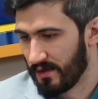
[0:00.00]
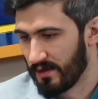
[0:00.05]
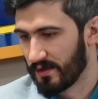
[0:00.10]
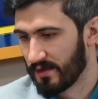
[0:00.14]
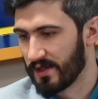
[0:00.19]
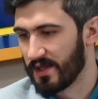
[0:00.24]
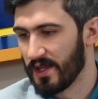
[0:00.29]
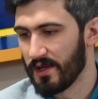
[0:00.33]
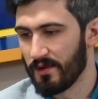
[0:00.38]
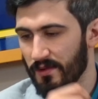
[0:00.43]

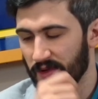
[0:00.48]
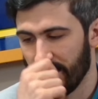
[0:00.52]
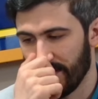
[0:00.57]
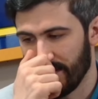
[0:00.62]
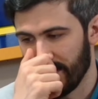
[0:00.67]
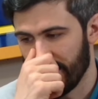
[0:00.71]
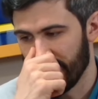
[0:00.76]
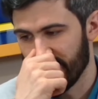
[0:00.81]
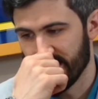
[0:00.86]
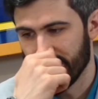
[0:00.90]

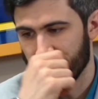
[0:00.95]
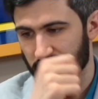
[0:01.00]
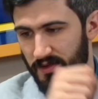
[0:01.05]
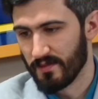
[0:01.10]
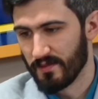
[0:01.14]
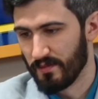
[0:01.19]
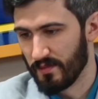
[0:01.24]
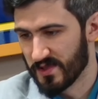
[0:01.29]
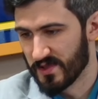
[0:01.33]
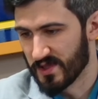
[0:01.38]
Continuing,
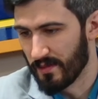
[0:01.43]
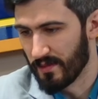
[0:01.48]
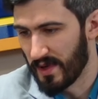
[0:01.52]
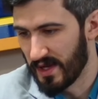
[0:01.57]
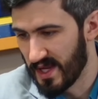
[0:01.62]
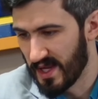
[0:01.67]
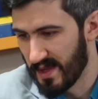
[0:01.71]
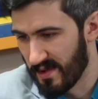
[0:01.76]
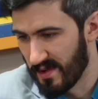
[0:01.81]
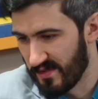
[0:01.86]
someone
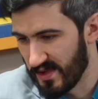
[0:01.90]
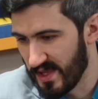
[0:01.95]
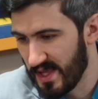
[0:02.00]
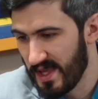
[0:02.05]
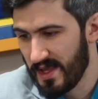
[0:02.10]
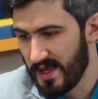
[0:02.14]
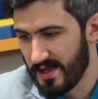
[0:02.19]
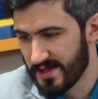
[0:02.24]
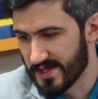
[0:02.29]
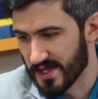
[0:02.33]
by the name of
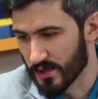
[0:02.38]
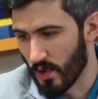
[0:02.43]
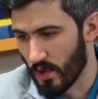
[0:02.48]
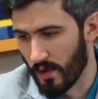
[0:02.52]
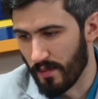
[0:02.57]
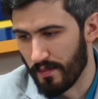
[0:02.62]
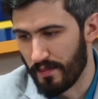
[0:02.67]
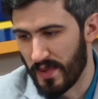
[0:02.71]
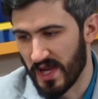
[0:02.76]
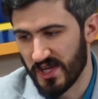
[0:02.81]
E says,
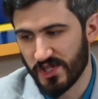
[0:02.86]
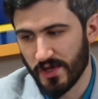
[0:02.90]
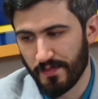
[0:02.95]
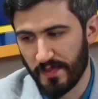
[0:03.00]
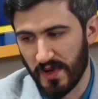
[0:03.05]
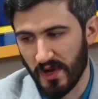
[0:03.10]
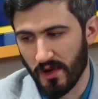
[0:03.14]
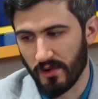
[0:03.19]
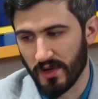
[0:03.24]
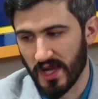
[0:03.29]
quote, Ben
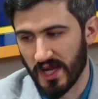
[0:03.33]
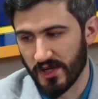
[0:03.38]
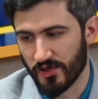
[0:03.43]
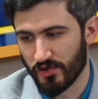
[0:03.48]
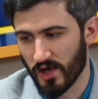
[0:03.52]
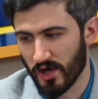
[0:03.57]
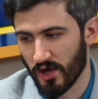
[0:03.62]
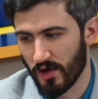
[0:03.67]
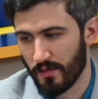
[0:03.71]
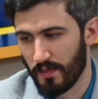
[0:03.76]
Shapiro got
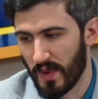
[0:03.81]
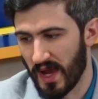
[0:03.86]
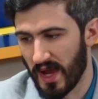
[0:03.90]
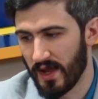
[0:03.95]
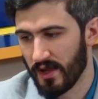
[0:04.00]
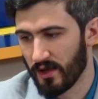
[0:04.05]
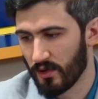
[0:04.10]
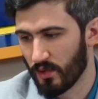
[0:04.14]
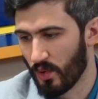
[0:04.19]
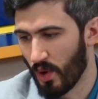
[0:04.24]
triggered
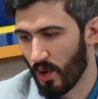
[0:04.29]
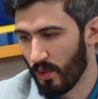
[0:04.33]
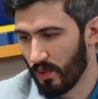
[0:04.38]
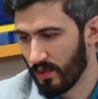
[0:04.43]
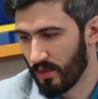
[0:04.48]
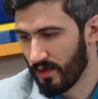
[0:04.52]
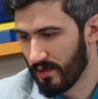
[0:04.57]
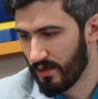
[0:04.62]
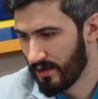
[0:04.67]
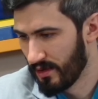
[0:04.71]
by,
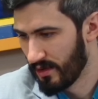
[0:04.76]
quote,